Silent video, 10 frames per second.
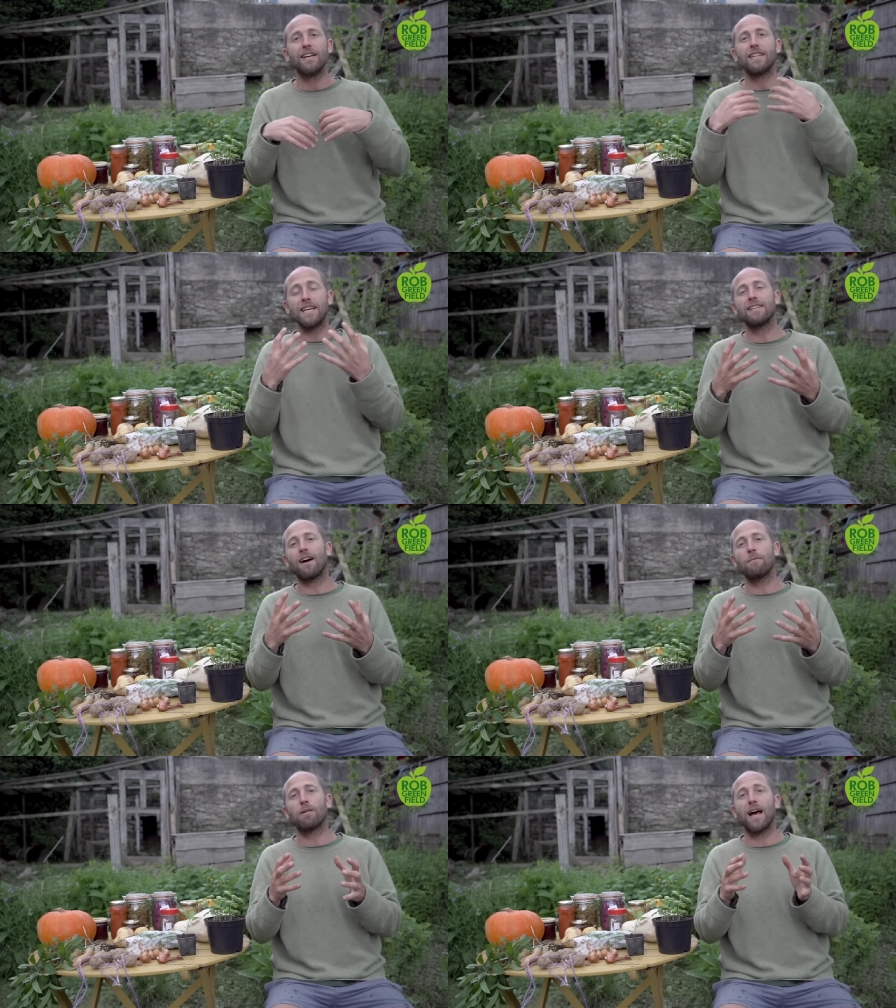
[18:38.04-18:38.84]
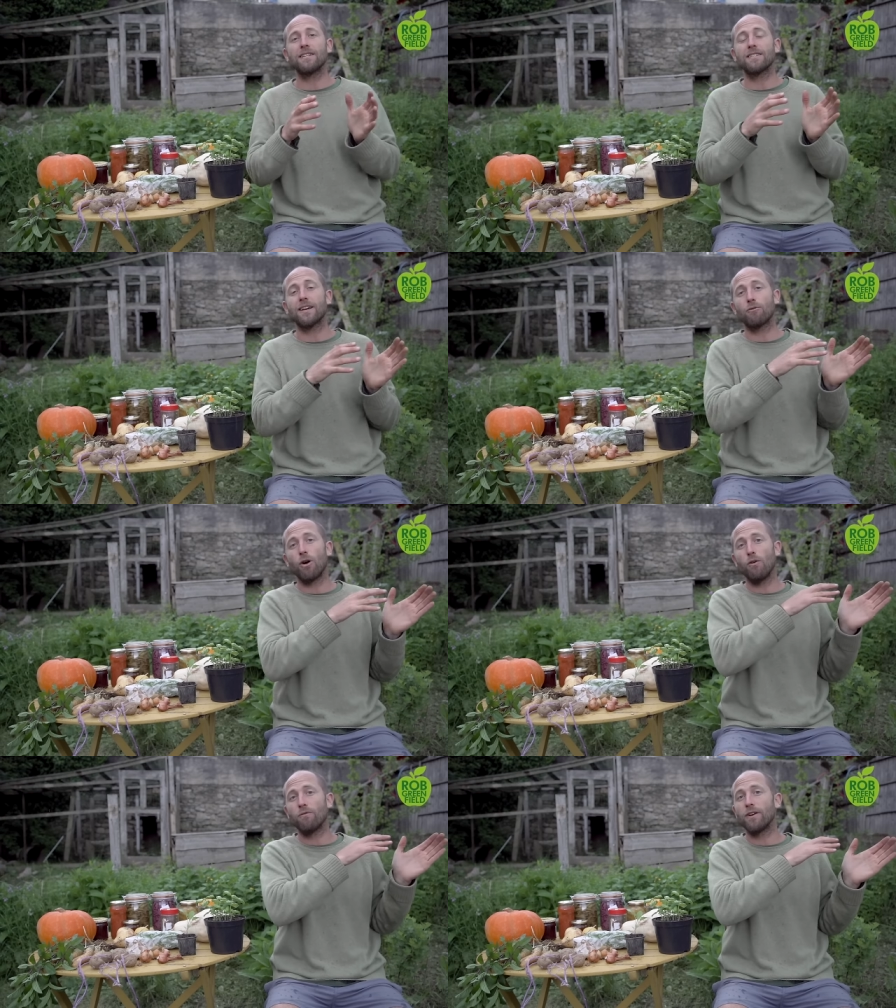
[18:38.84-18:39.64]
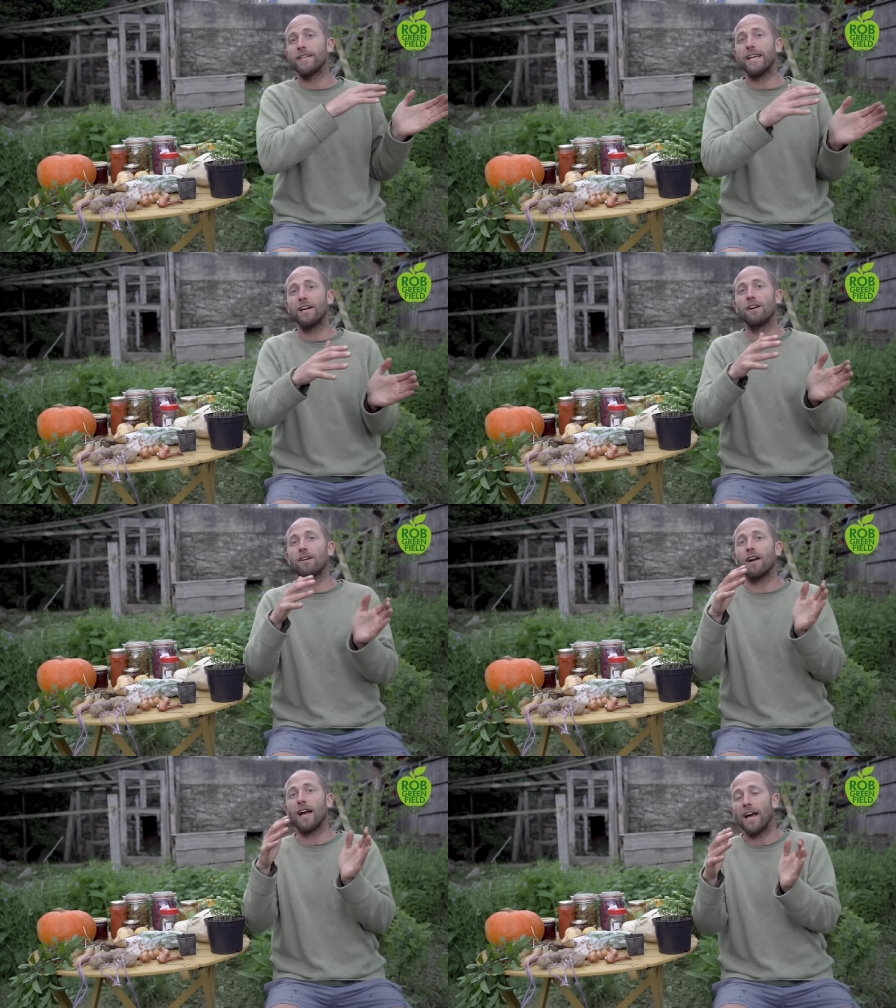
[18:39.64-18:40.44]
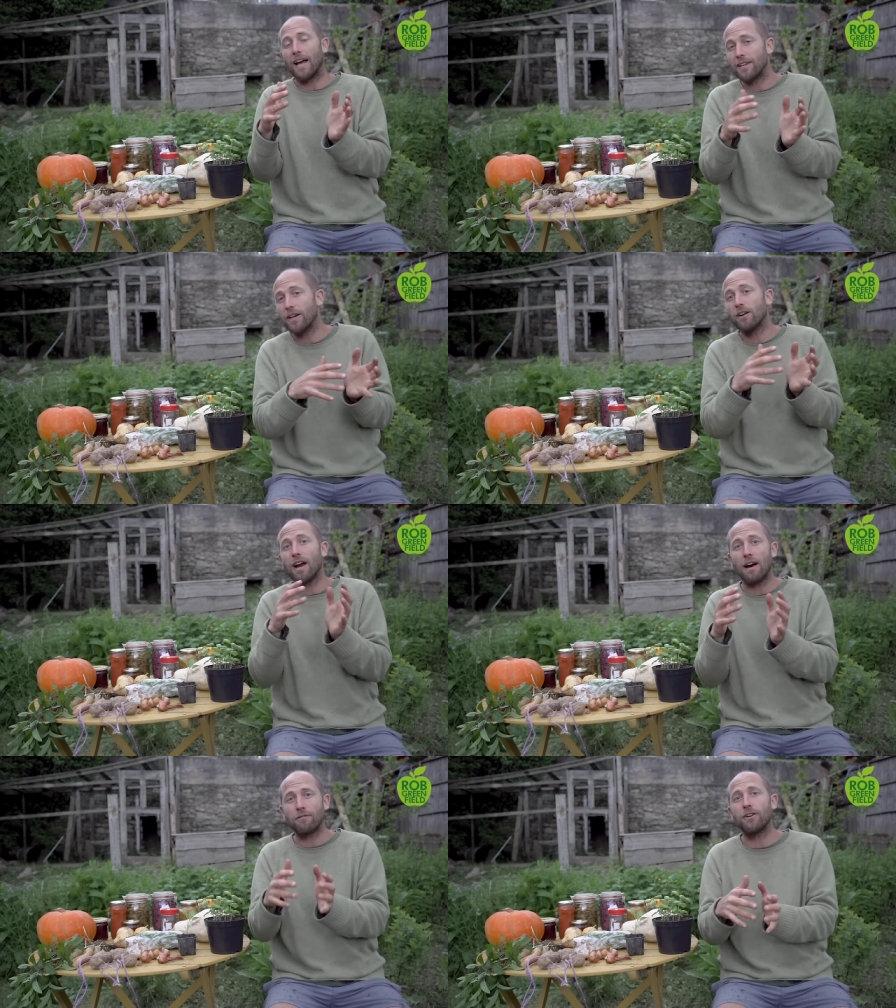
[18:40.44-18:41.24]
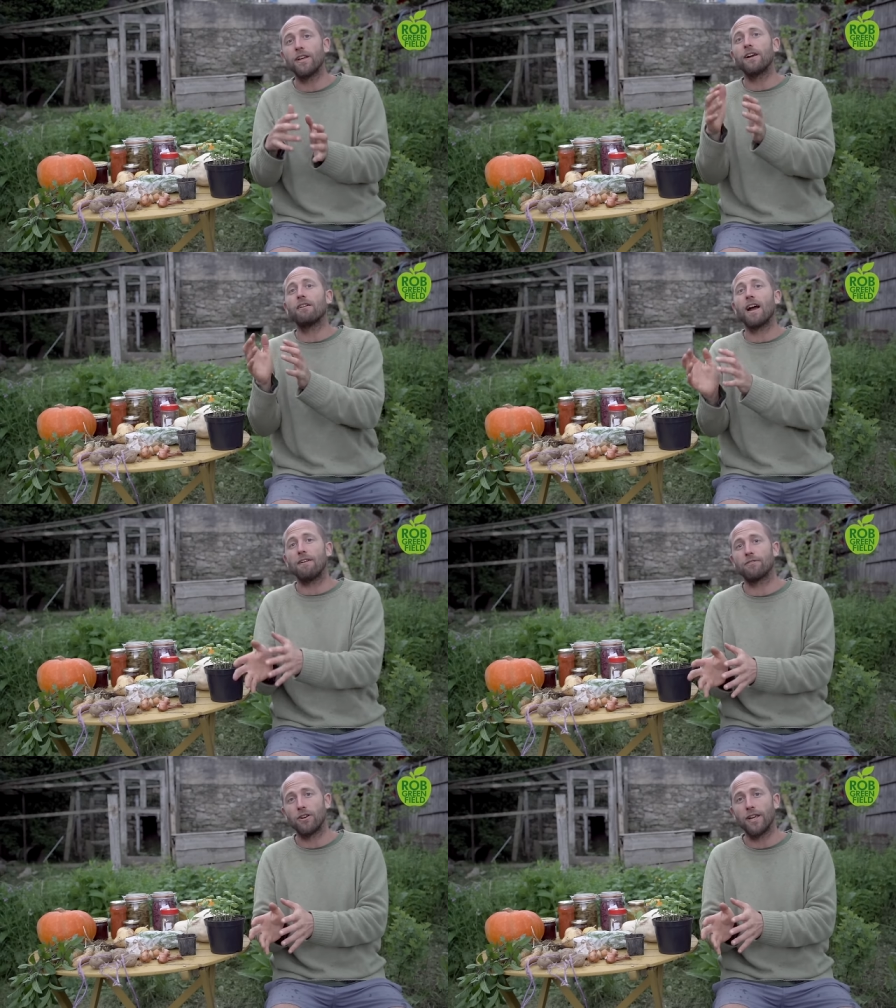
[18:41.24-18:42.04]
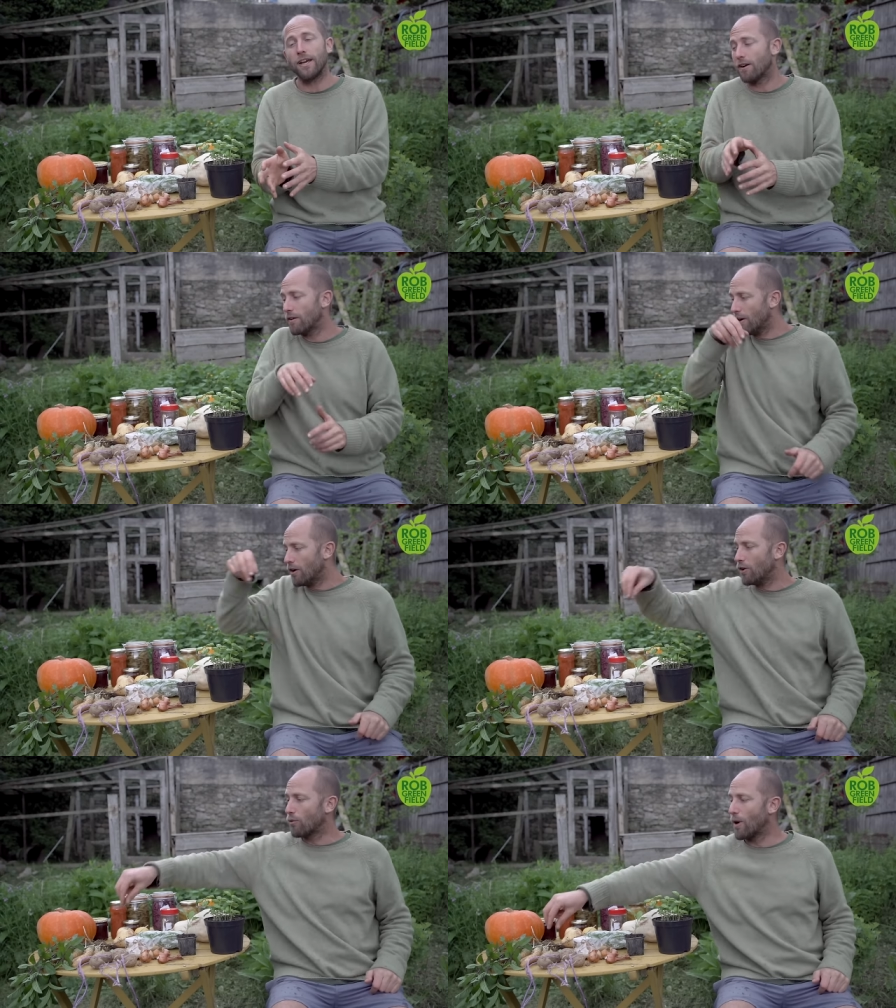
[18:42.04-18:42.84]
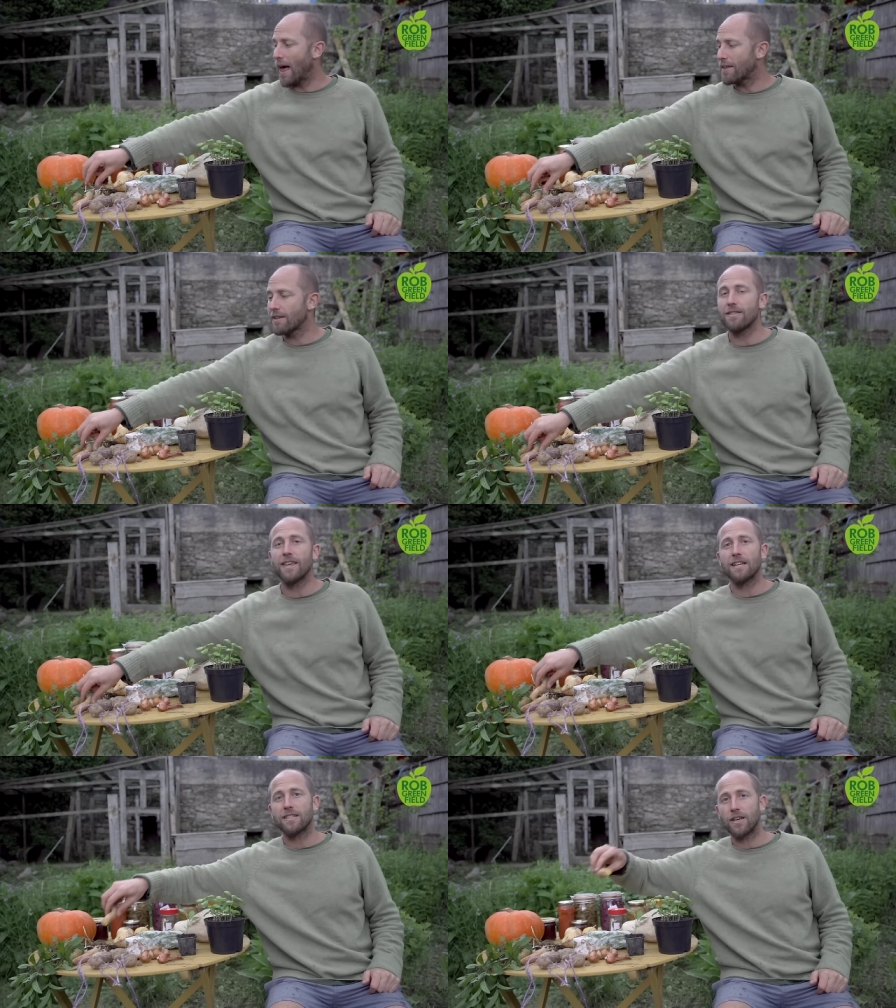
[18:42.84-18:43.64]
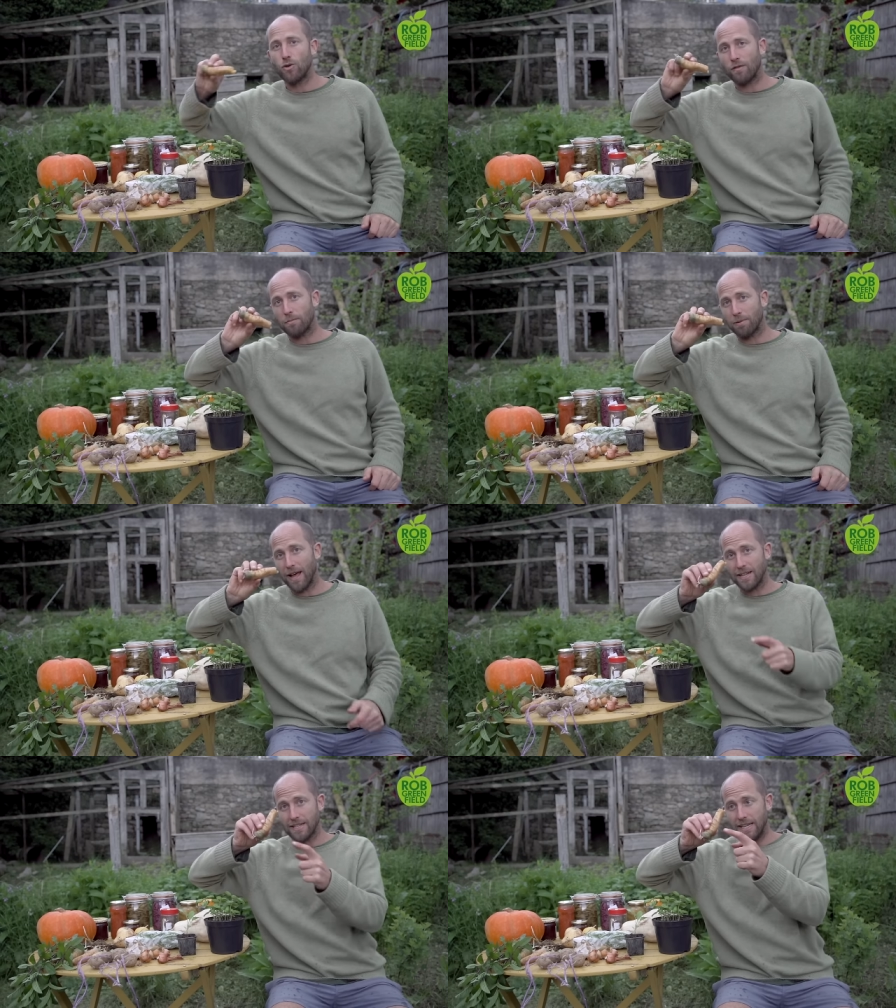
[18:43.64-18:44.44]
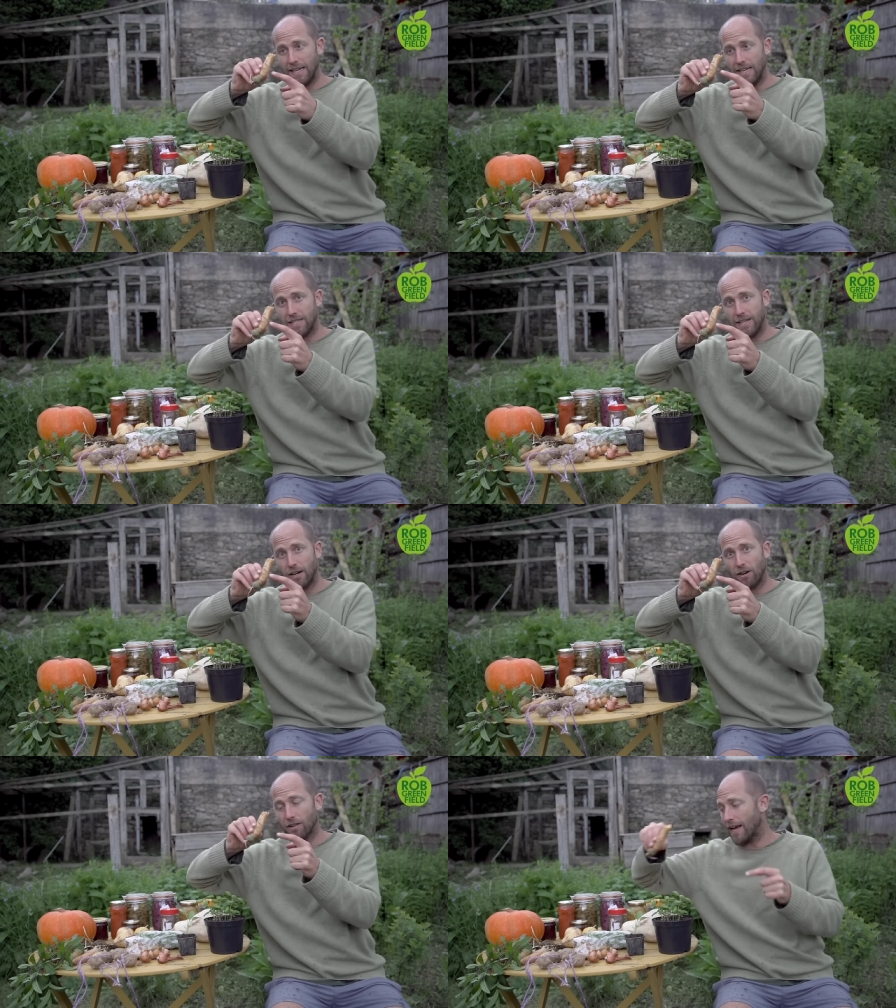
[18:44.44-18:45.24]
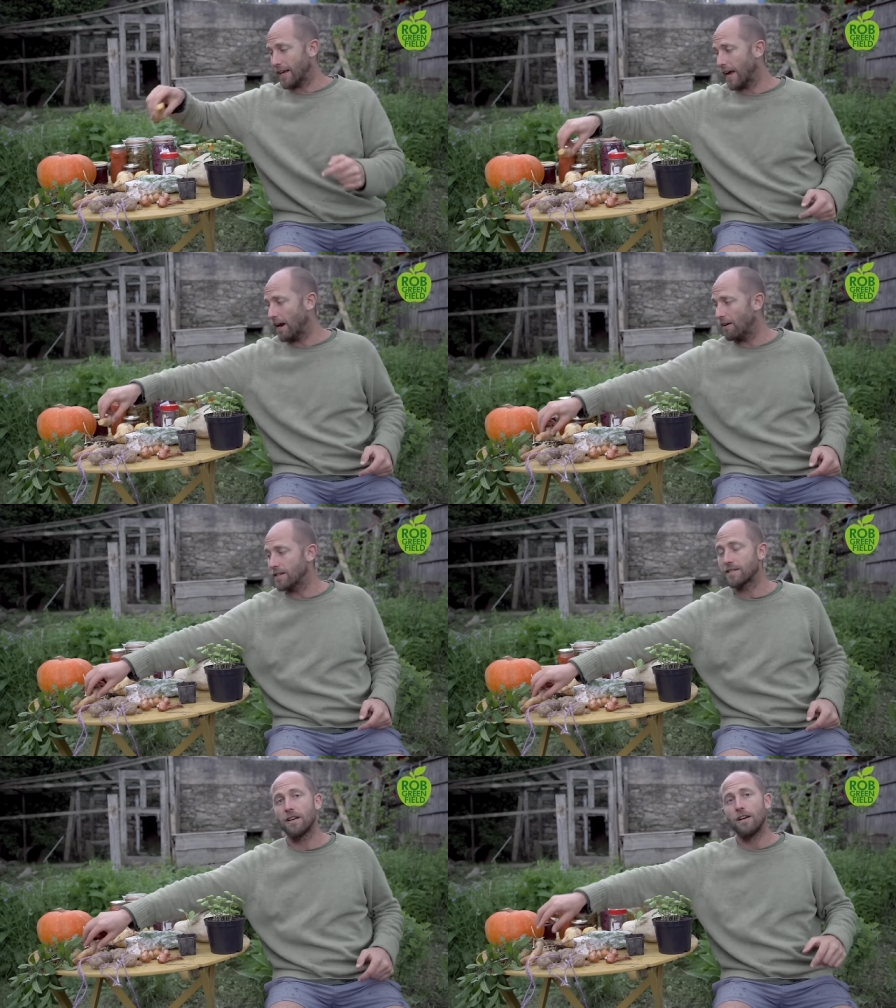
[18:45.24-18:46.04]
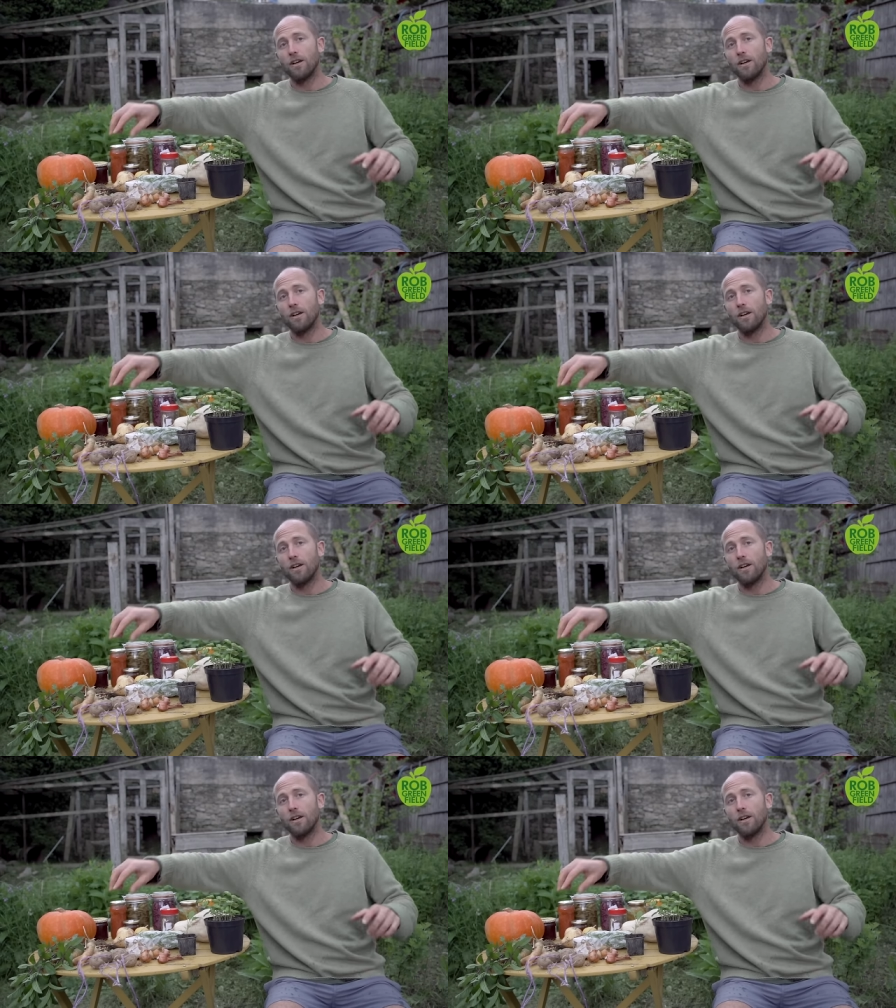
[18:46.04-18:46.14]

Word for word: These are plants that grow for year, year after year after year, rather than things that you have to plant each year like carrots.